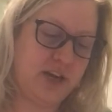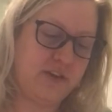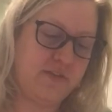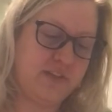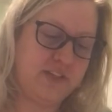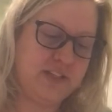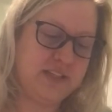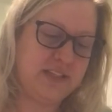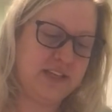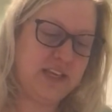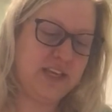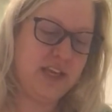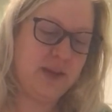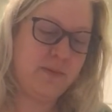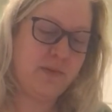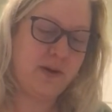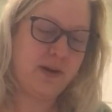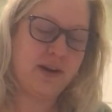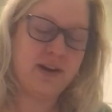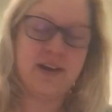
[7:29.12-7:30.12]
the sticky
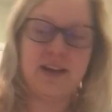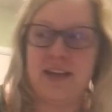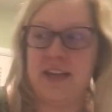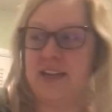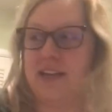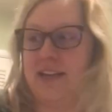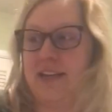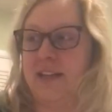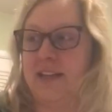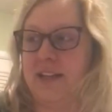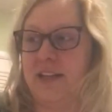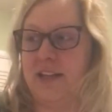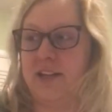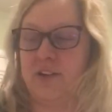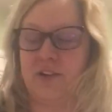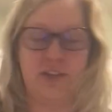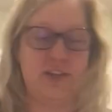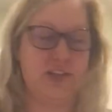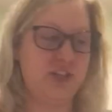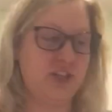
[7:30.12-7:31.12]
part and
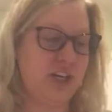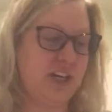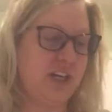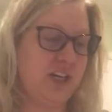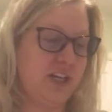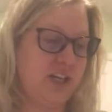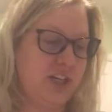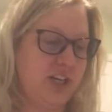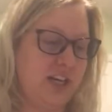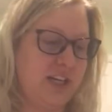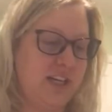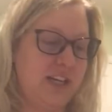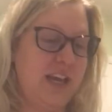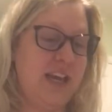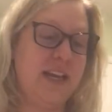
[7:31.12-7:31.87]
literally try to inject it